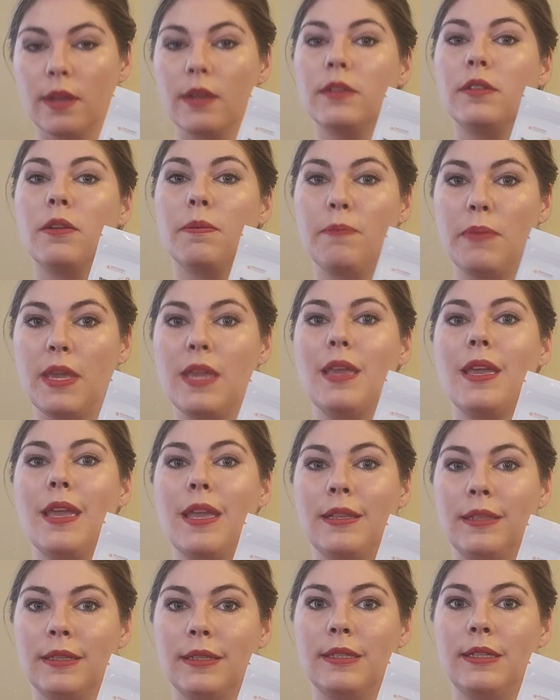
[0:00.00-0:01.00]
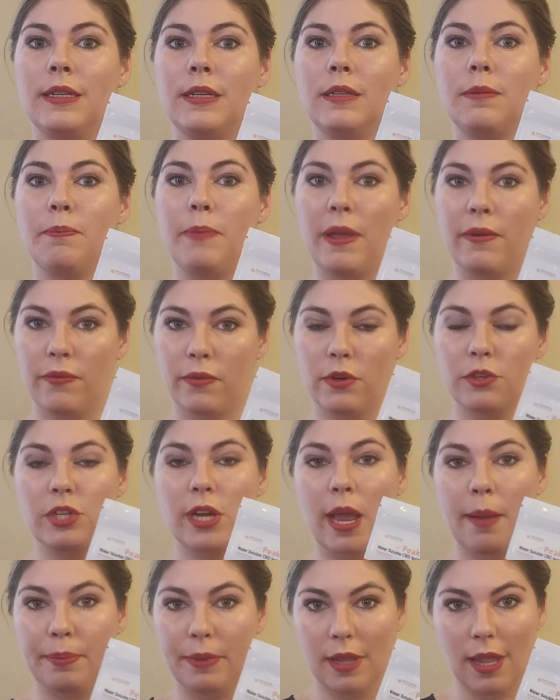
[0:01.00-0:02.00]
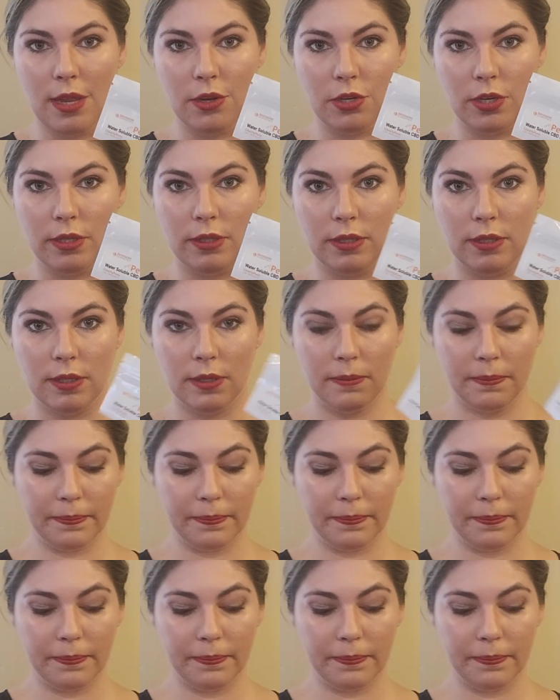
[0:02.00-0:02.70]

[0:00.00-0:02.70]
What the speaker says: to be instant beverage applications.